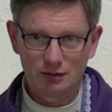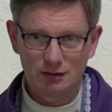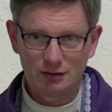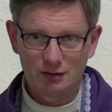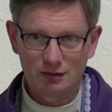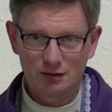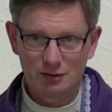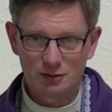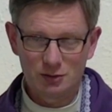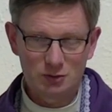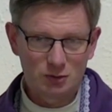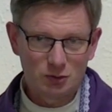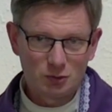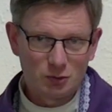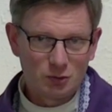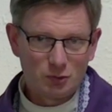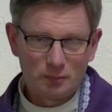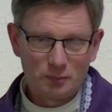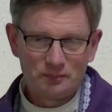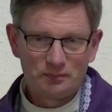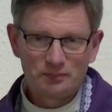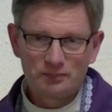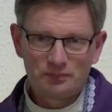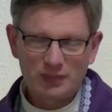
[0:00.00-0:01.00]
So,
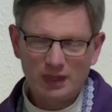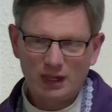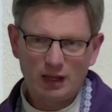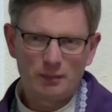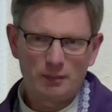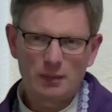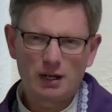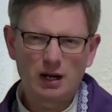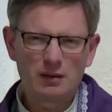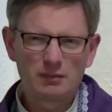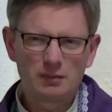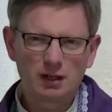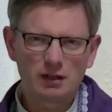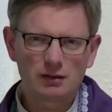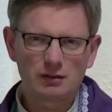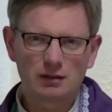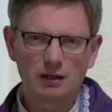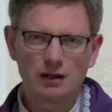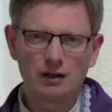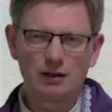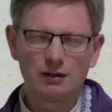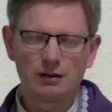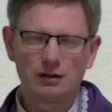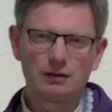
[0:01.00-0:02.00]
I mean, I'm
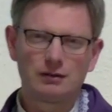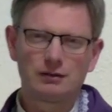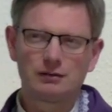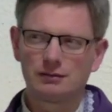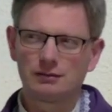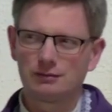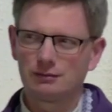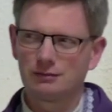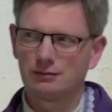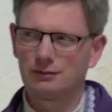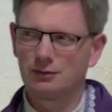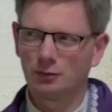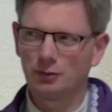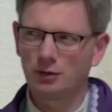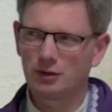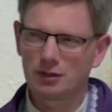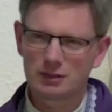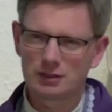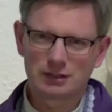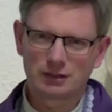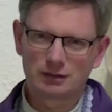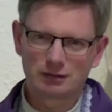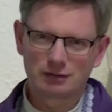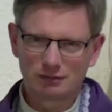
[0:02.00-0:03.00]
not, the world is
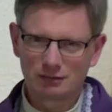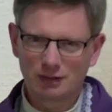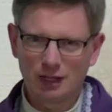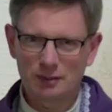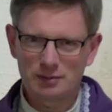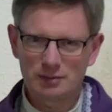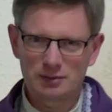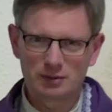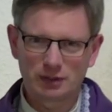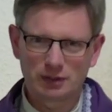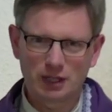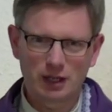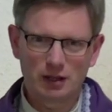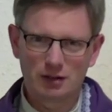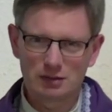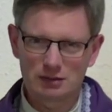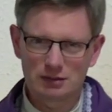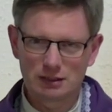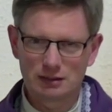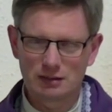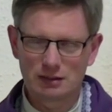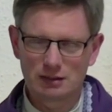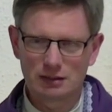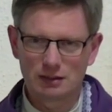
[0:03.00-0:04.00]
in absolute chaos
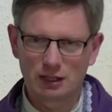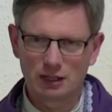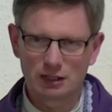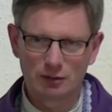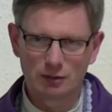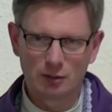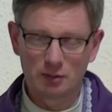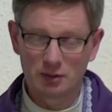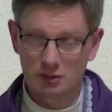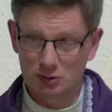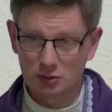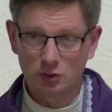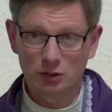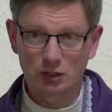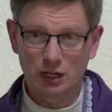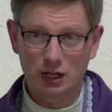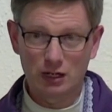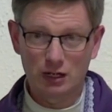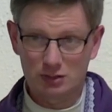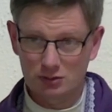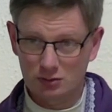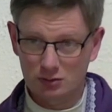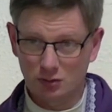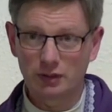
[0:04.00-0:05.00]
at the, in, at the moment, it's going to, and
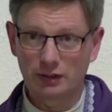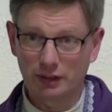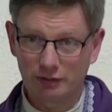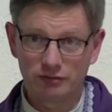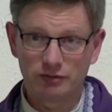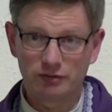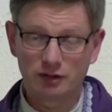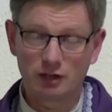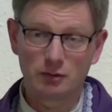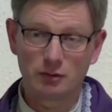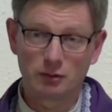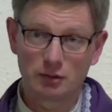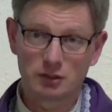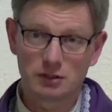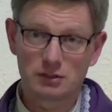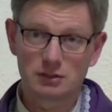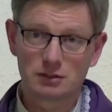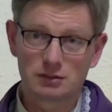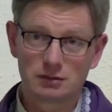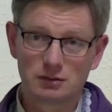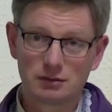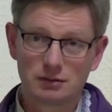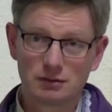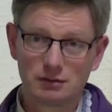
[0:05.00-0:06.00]
it's going to get far
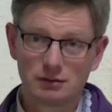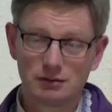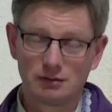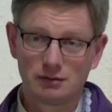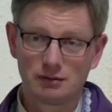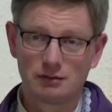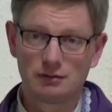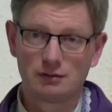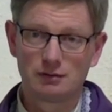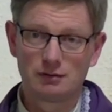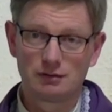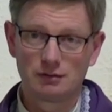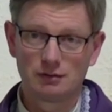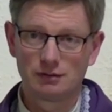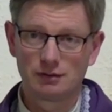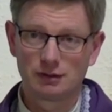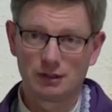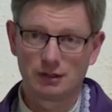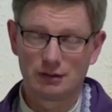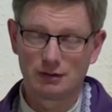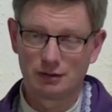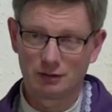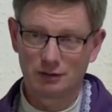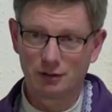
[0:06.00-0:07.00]
worse.
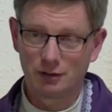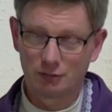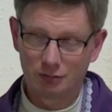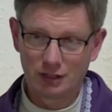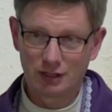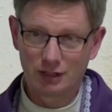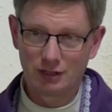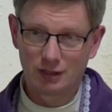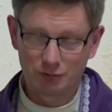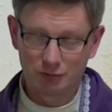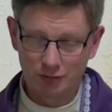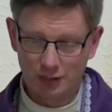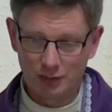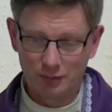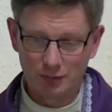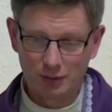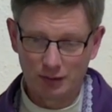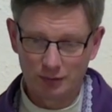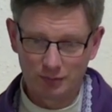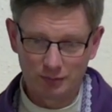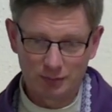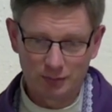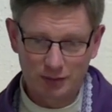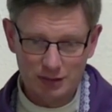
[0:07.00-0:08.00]
It, it, really, it really will,
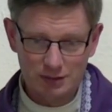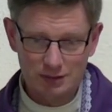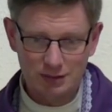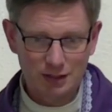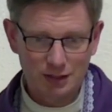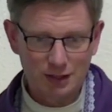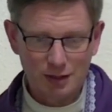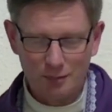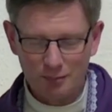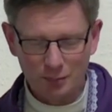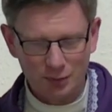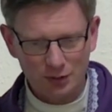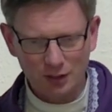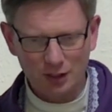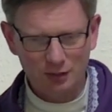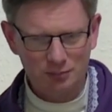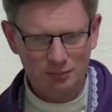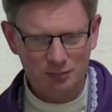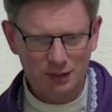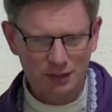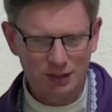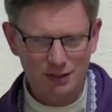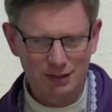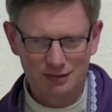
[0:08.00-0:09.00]
because, but not because,